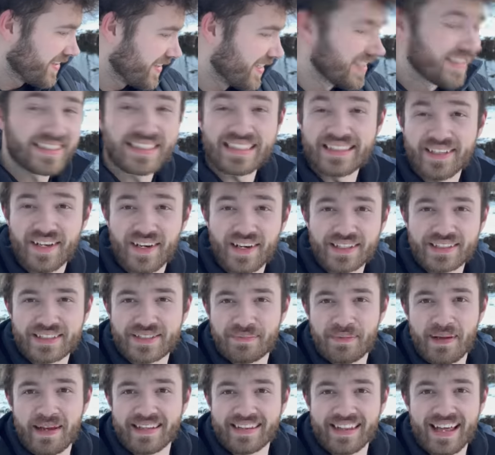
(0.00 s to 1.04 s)
Did not
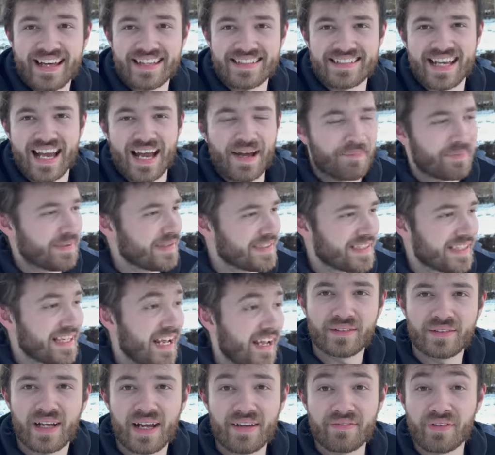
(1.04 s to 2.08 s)
expect that to happen
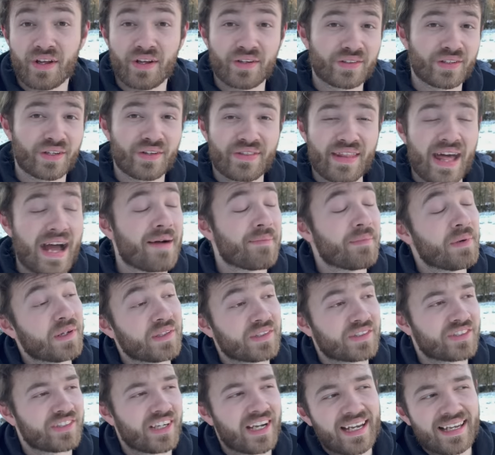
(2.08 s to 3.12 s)
today. I've not done that
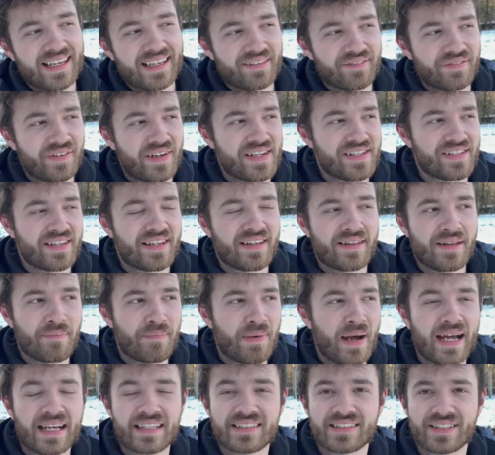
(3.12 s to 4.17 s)
much grayling fishing in the
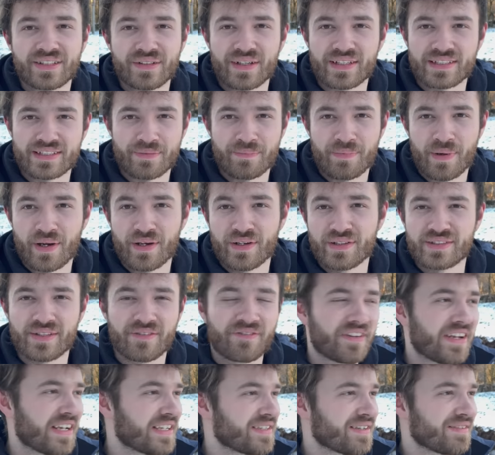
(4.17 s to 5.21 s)
past, so I suppose a
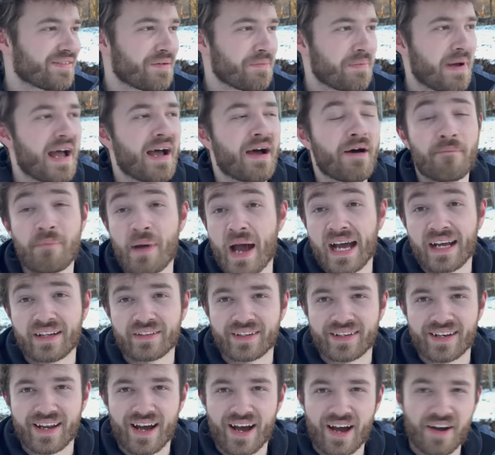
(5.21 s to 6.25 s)
fish of about a pound
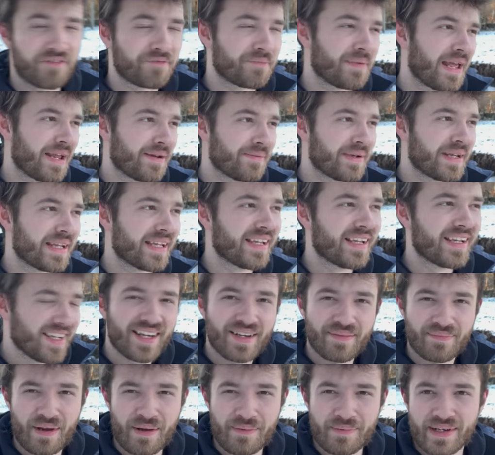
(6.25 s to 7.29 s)
and a half, maybe.
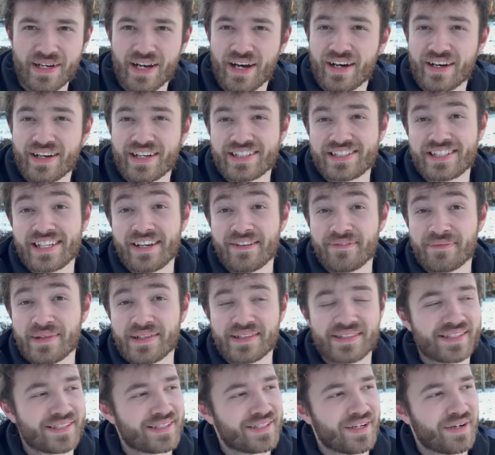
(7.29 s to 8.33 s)
Maybe not an
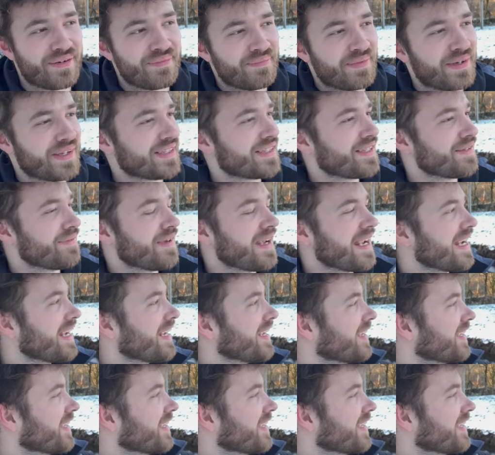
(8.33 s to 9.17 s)
achievement to some, but to me,